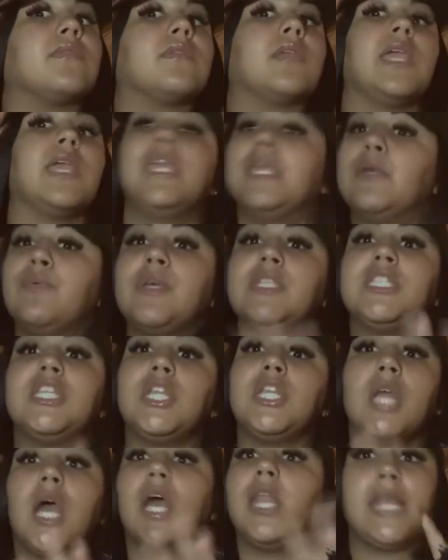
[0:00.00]
he
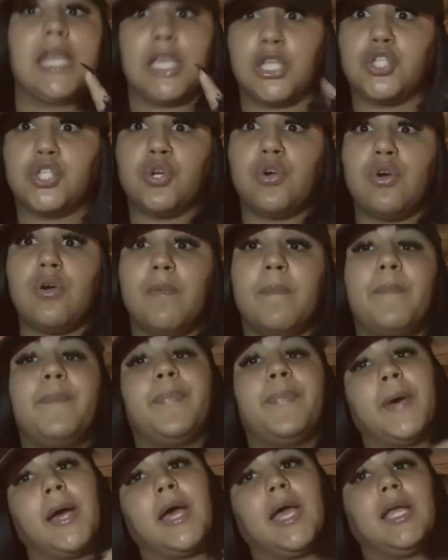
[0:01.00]
wasn't an angel,
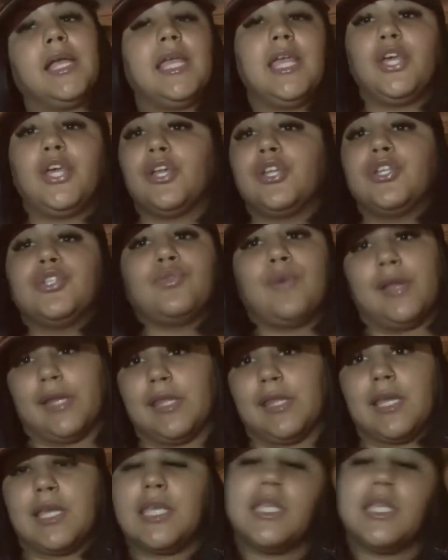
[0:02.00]
but he couldn't do anything.